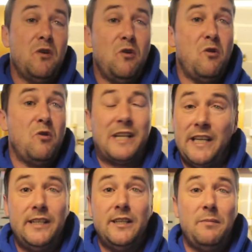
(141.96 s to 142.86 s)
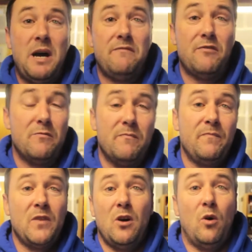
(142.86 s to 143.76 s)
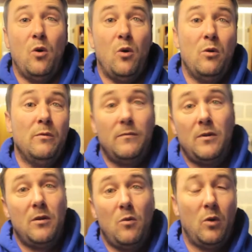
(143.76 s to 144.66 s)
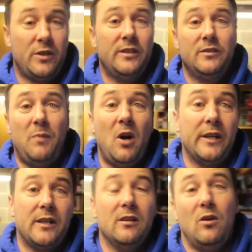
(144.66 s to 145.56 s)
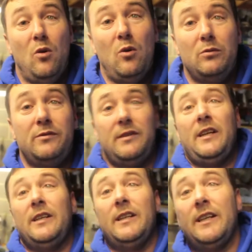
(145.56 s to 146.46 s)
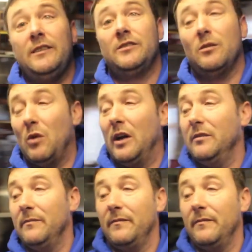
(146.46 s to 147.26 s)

or cleaning the bathroom or washing his bike or taking the kids somewhere.